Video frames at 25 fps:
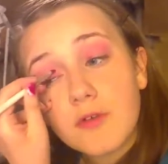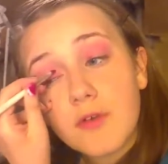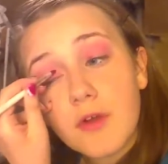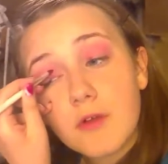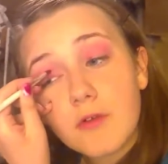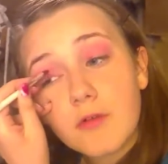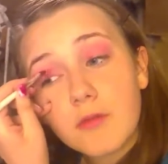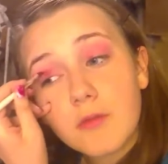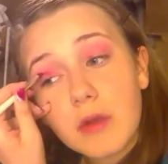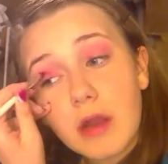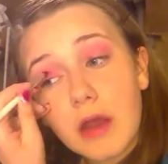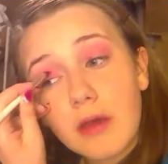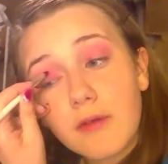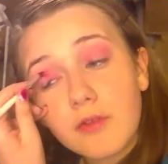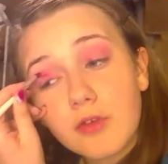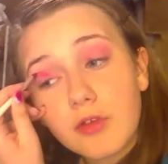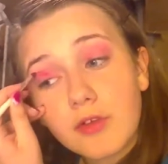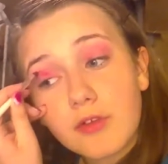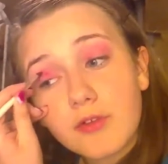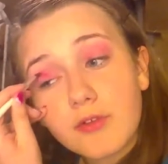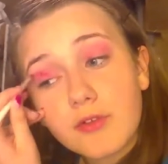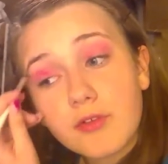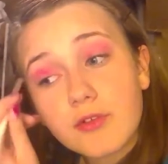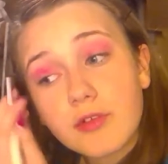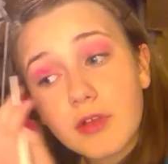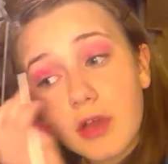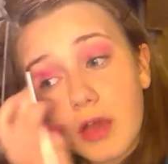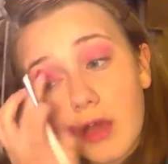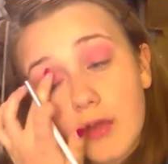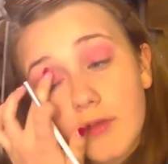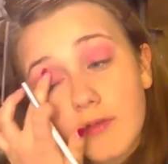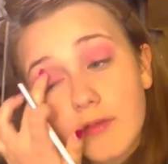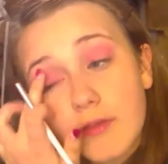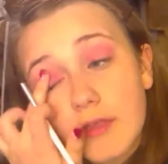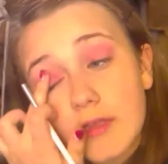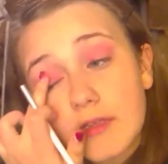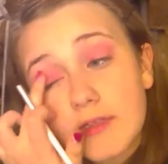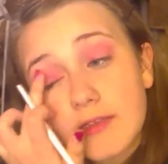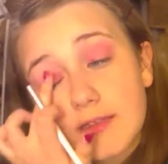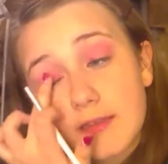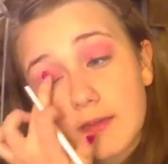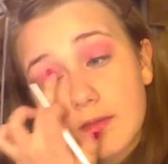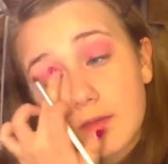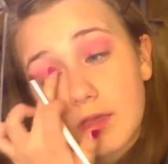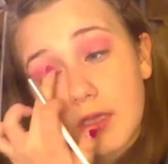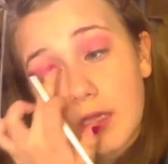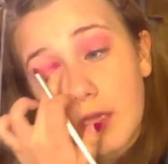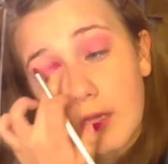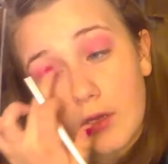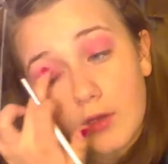So far from what I've used of this,
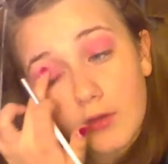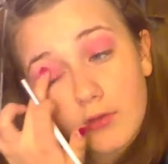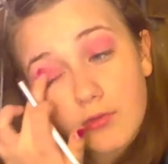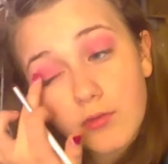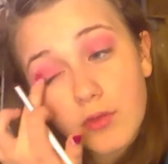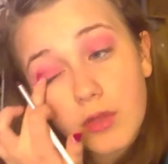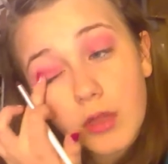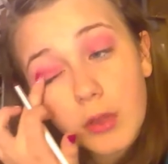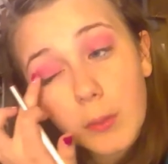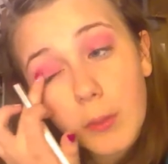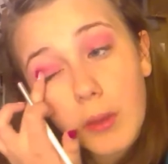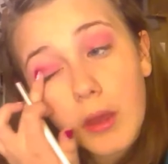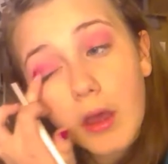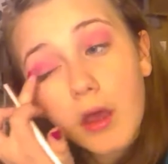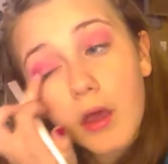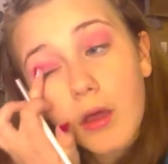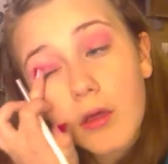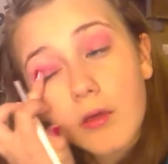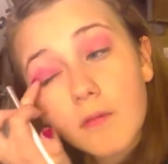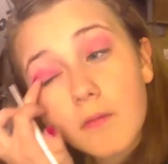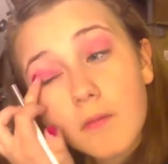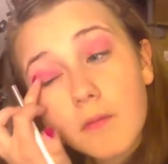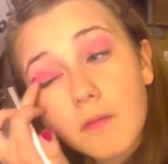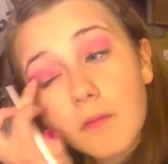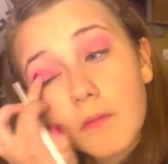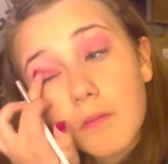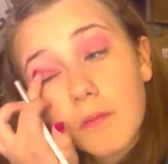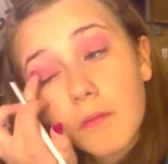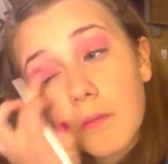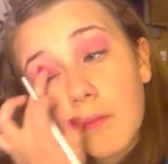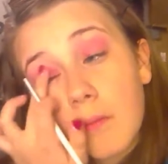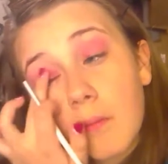it layers really well.